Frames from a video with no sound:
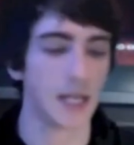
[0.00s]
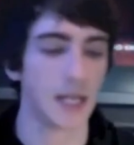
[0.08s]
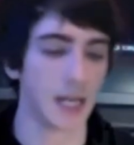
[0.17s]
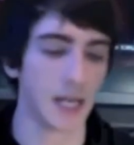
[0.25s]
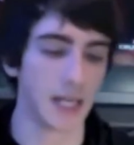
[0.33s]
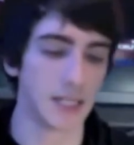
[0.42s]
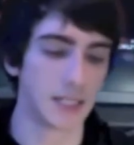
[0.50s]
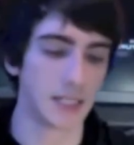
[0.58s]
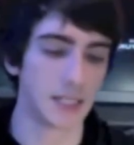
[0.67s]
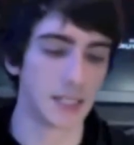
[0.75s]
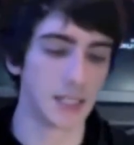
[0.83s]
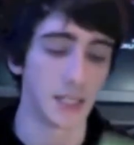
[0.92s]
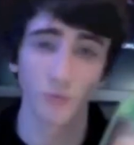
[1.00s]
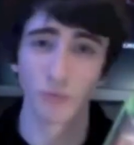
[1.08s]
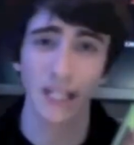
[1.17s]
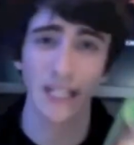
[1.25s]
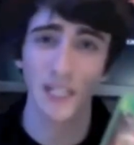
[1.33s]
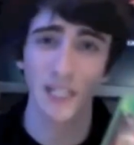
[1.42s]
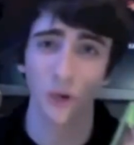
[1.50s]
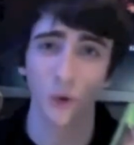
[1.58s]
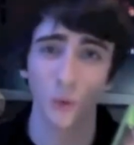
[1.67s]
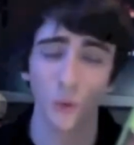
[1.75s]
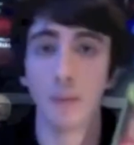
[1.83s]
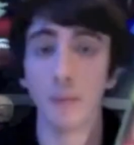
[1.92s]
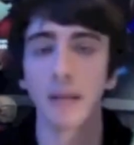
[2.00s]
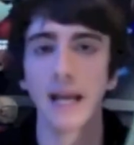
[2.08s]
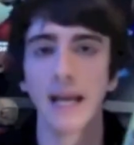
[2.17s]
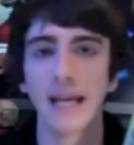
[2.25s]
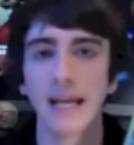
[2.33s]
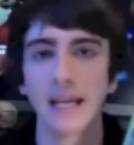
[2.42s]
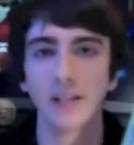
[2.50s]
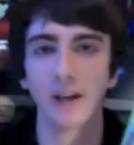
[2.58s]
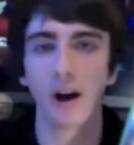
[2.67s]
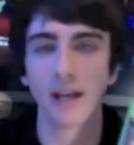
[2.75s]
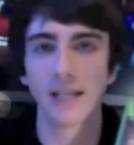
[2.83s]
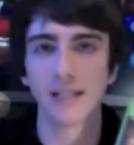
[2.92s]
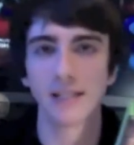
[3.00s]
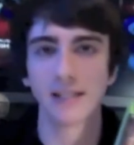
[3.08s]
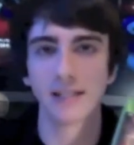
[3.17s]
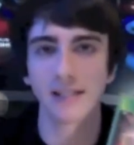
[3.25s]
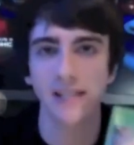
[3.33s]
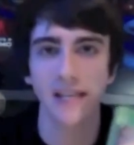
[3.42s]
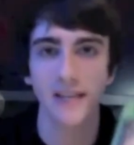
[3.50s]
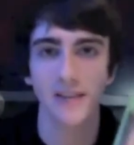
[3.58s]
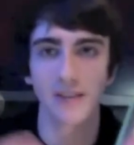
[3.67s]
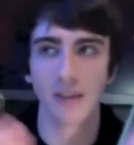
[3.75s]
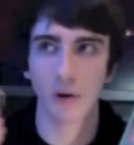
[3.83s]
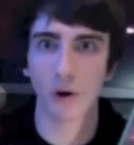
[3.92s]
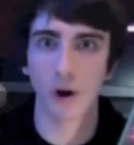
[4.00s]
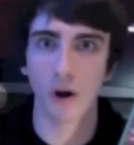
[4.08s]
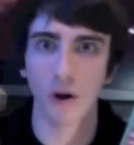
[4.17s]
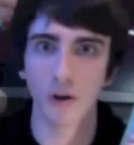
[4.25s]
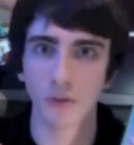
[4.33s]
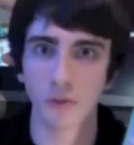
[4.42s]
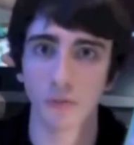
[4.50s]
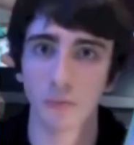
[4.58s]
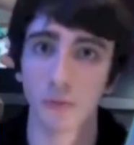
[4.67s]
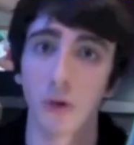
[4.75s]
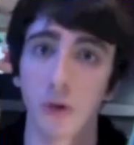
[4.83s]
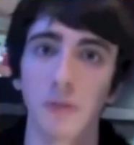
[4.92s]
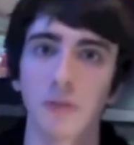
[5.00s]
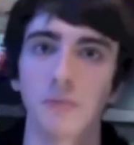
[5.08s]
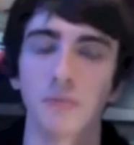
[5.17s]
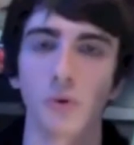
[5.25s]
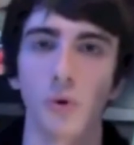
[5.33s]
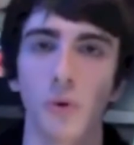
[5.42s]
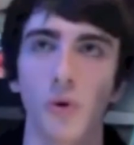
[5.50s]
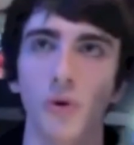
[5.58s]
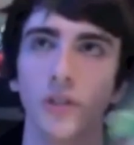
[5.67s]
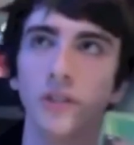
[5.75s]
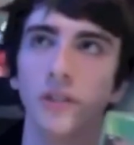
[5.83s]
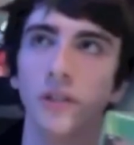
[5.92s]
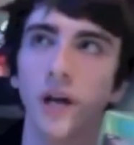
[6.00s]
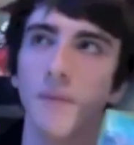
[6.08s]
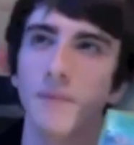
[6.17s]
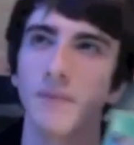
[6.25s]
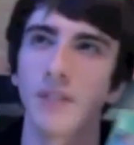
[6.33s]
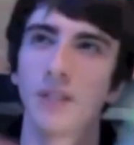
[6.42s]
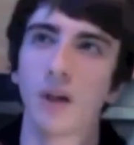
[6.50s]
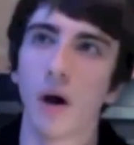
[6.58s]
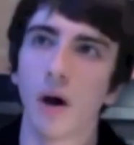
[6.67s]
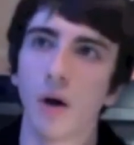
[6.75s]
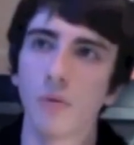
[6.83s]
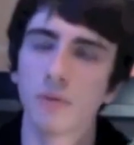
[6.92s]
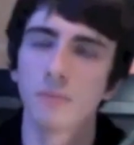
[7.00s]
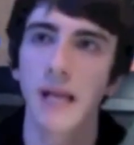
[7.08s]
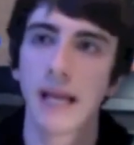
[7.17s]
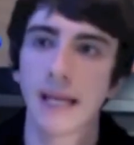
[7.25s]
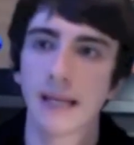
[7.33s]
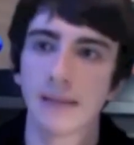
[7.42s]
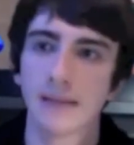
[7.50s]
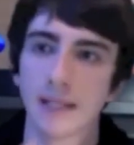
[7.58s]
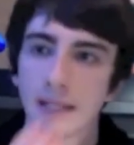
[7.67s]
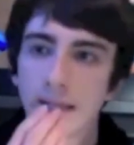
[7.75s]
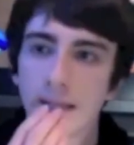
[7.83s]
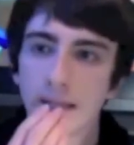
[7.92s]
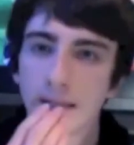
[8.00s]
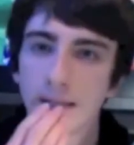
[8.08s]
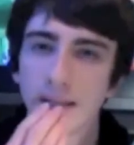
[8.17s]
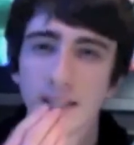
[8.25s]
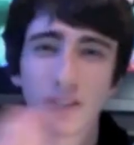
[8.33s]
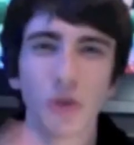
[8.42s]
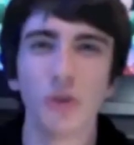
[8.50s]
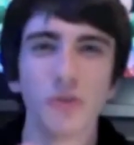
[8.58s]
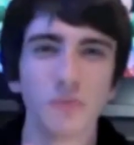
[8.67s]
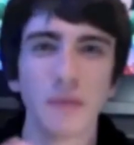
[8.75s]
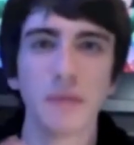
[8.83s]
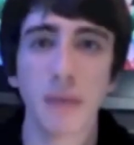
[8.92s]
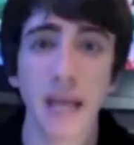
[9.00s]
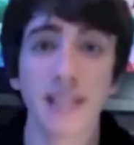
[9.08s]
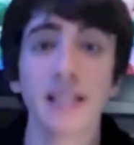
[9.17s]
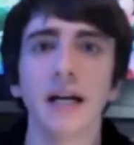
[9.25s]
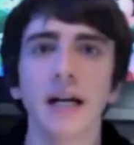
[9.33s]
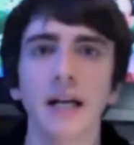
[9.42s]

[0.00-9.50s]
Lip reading: and it's really cool. Playing it, I can see that there are sort of problems, or I was playing it thinking this could have been better.